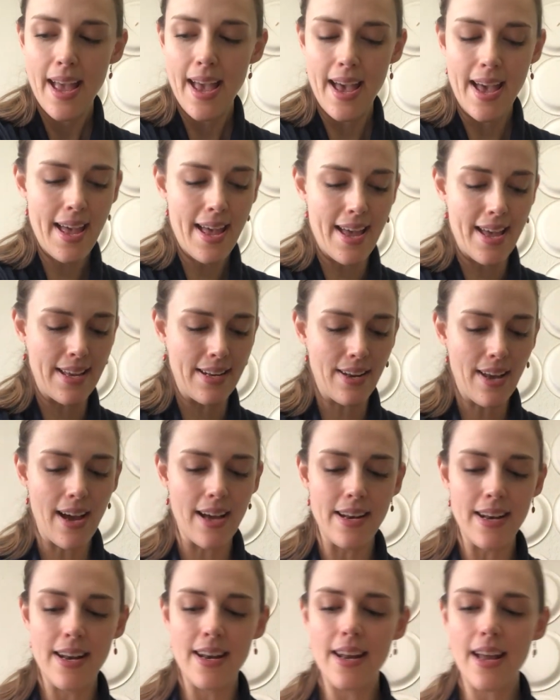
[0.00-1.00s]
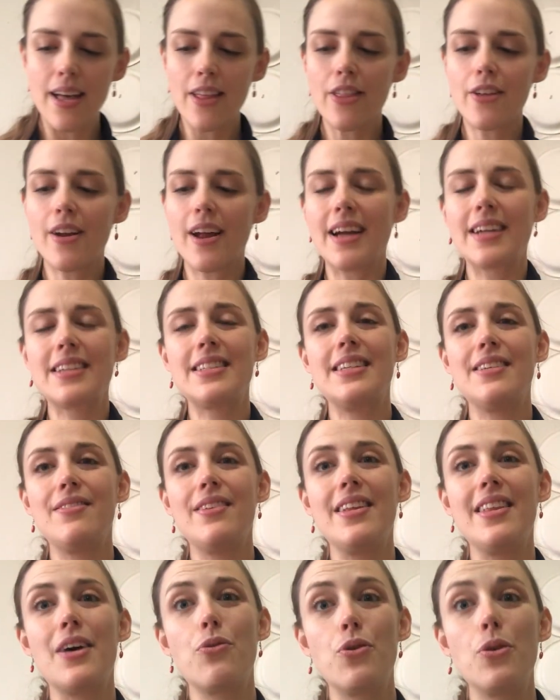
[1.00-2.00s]
And another
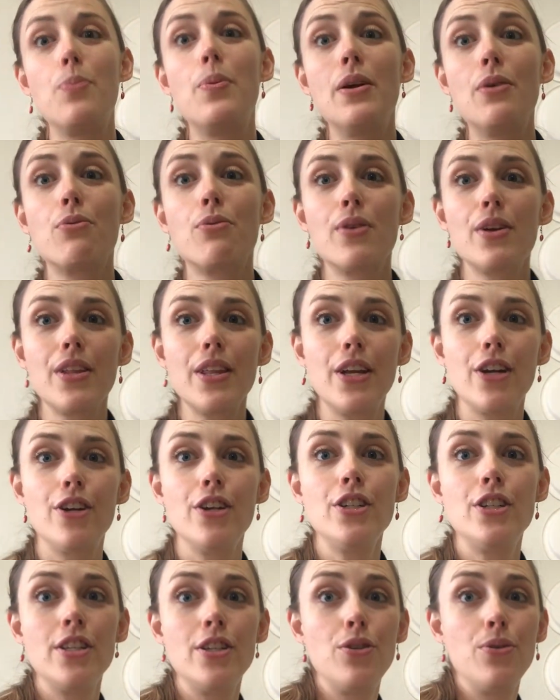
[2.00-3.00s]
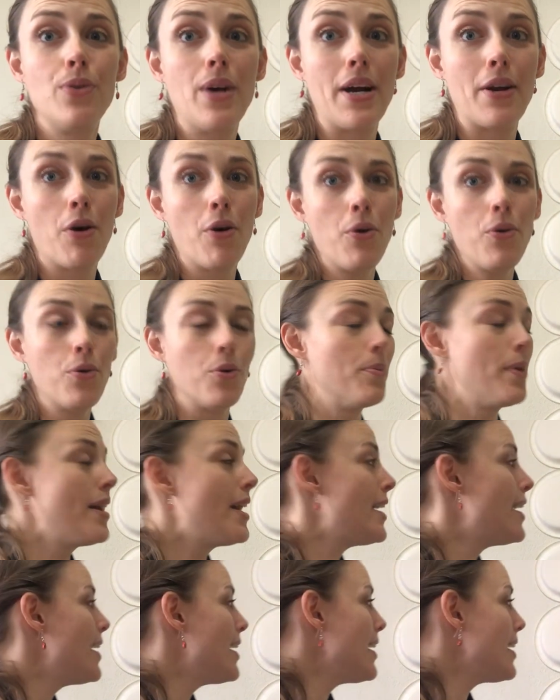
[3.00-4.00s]
activity that would be really good to do at home
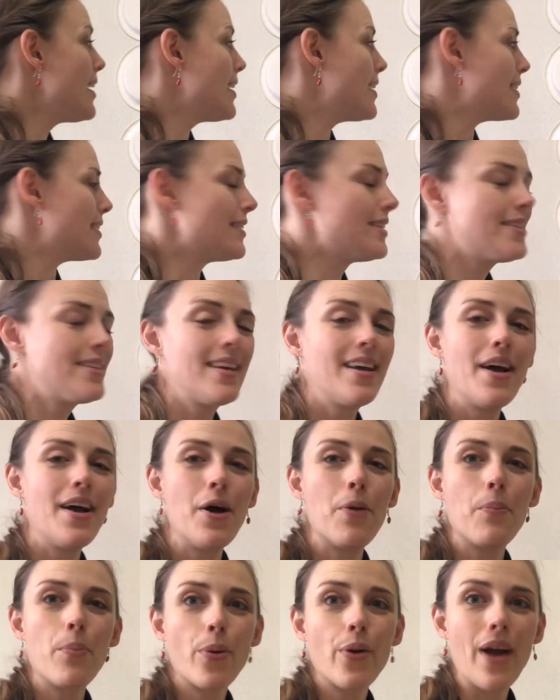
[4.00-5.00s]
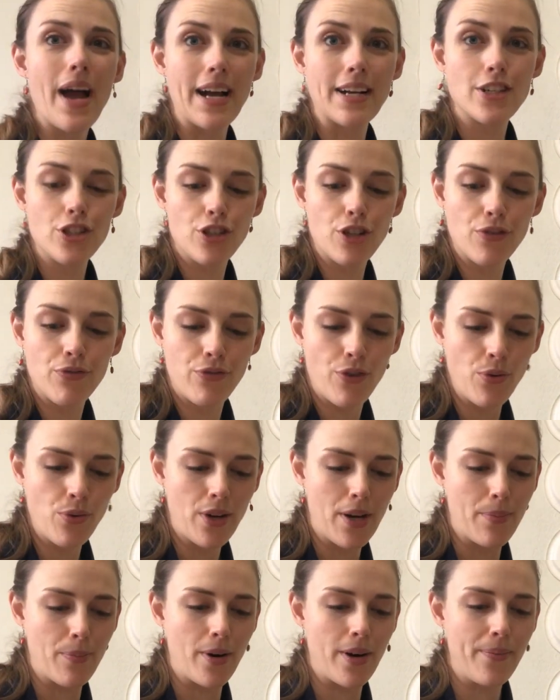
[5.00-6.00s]
is practice your
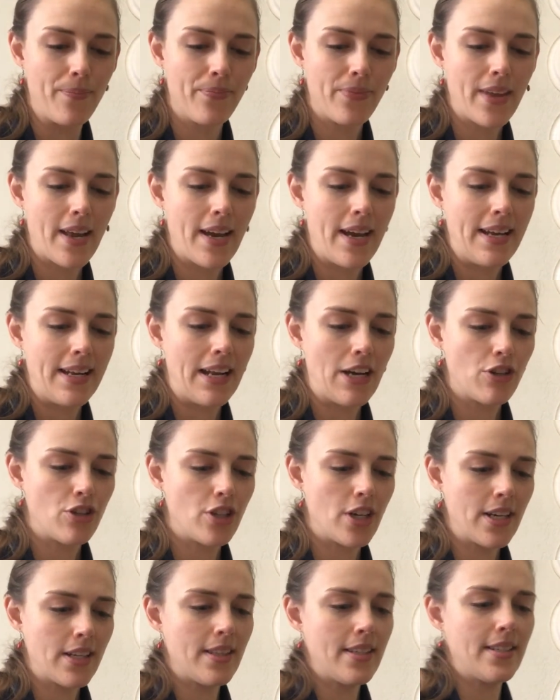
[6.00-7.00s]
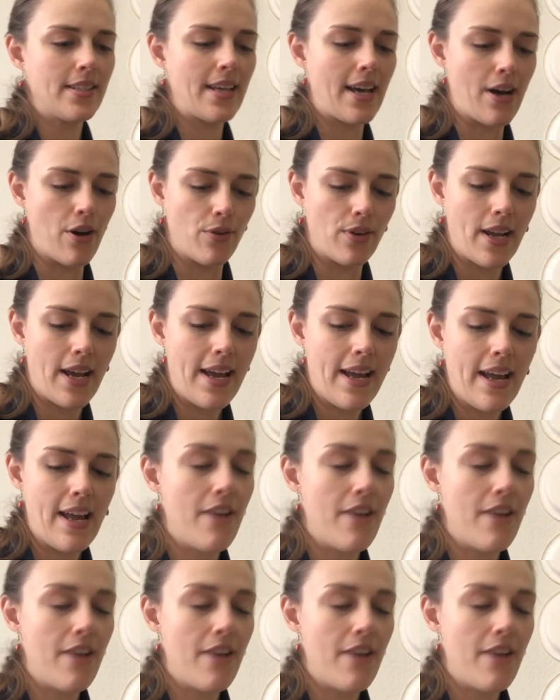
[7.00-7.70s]
phone number. Now check this out.